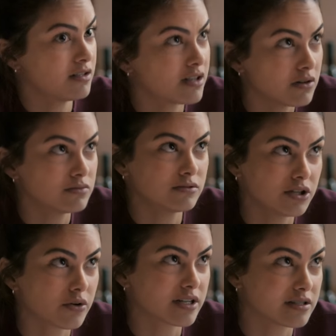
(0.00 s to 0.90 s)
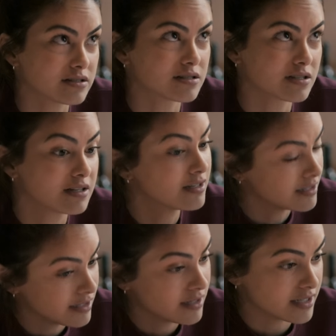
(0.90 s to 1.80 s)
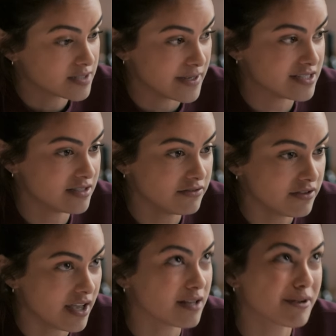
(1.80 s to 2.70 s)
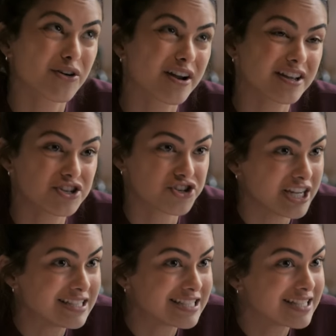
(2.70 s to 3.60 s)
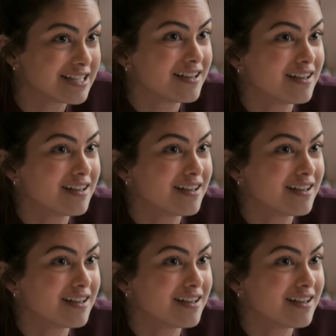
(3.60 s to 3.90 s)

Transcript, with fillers: You know, New York is expensive and my credit is shit.